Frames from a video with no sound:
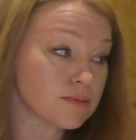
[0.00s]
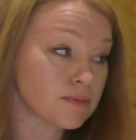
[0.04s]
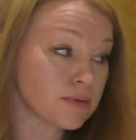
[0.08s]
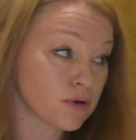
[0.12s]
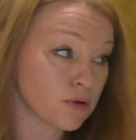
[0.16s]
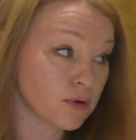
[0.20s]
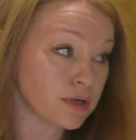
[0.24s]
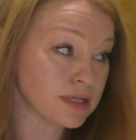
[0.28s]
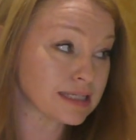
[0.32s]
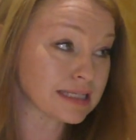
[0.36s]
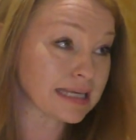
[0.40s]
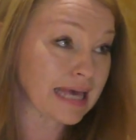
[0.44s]

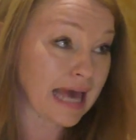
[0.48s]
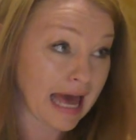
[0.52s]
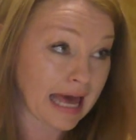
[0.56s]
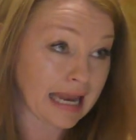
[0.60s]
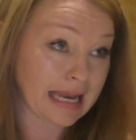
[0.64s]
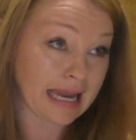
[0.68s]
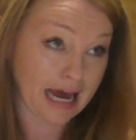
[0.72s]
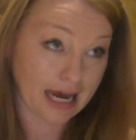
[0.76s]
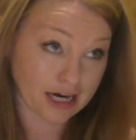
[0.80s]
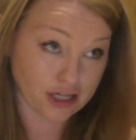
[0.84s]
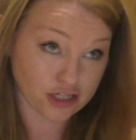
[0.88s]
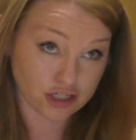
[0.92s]
Benoist
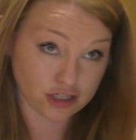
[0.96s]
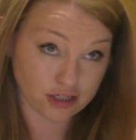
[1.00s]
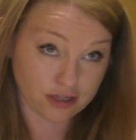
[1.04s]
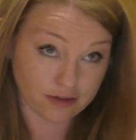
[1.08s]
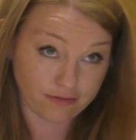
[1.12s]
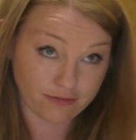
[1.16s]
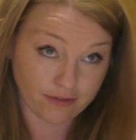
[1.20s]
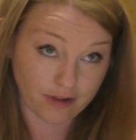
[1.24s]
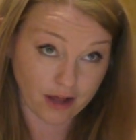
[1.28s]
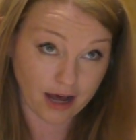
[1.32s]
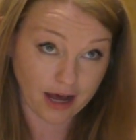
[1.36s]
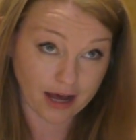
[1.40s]
can actually
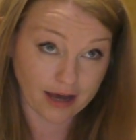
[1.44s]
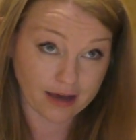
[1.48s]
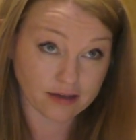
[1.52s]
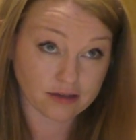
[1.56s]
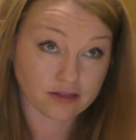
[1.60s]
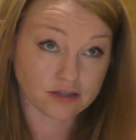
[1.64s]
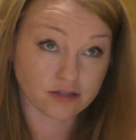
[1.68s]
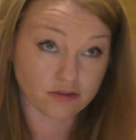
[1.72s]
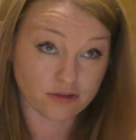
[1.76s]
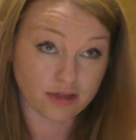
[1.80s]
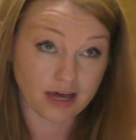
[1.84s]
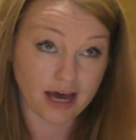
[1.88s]
fly,
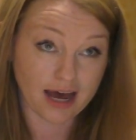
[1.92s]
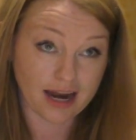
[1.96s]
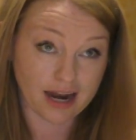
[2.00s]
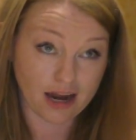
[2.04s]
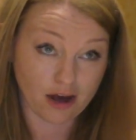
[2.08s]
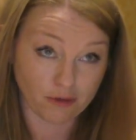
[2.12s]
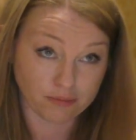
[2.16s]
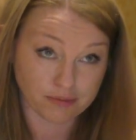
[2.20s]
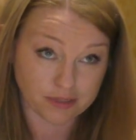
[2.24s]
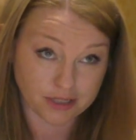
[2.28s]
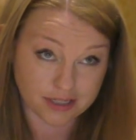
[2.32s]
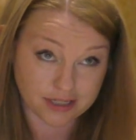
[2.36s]
so that
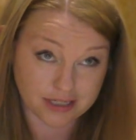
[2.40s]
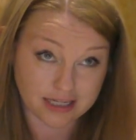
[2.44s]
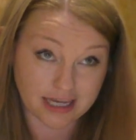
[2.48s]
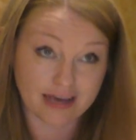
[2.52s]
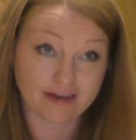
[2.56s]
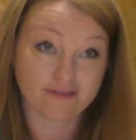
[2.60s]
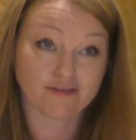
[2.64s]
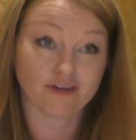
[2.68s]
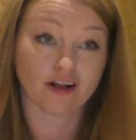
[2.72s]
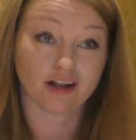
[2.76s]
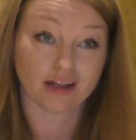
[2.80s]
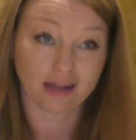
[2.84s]
helps us
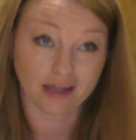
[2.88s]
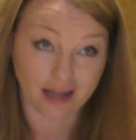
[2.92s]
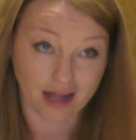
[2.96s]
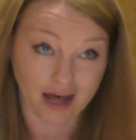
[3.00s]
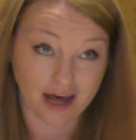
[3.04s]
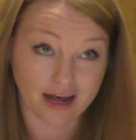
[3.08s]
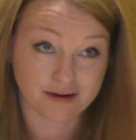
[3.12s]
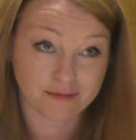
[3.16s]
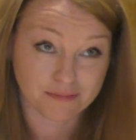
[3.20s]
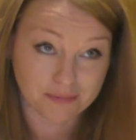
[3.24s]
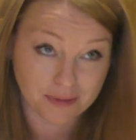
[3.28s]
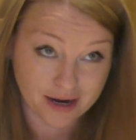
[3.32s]
save a
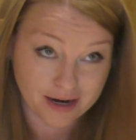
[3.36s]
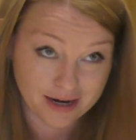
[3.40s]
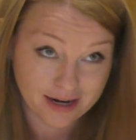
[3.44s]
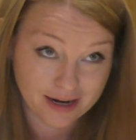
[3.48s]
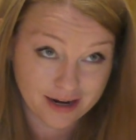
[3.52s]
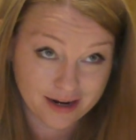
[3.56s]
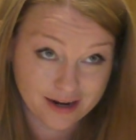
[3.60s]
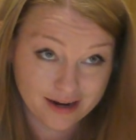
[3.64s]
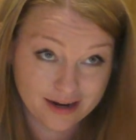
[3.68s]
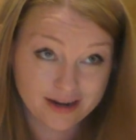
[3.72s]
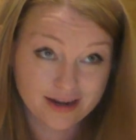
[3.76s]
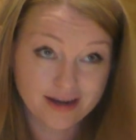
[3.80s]
lot of
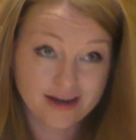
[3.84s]
money.